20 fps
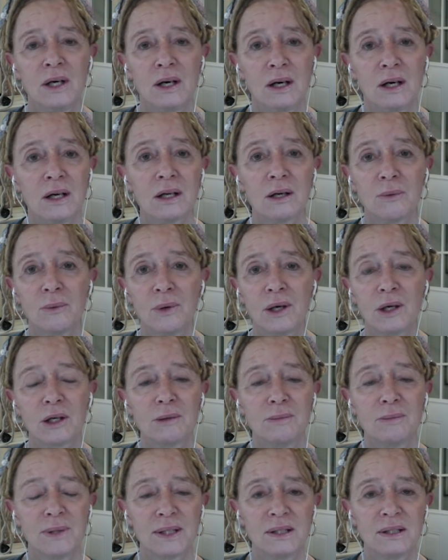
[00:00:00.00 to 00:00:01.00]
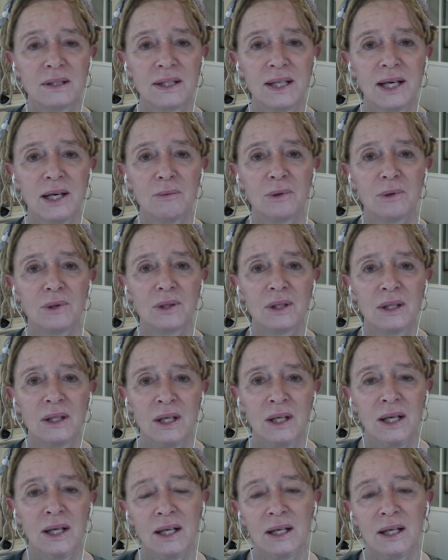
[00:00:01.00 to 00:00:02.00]
All are welcome at the table,
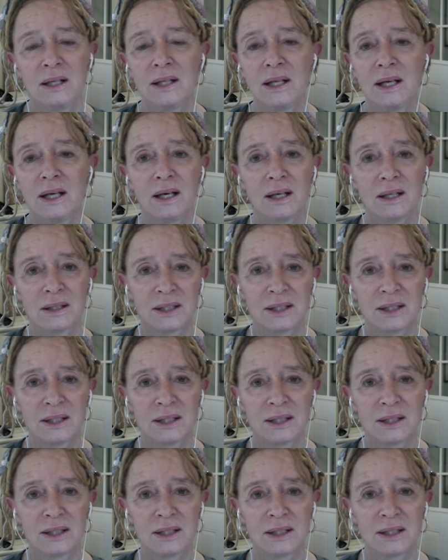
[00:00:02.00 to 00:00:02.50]
and that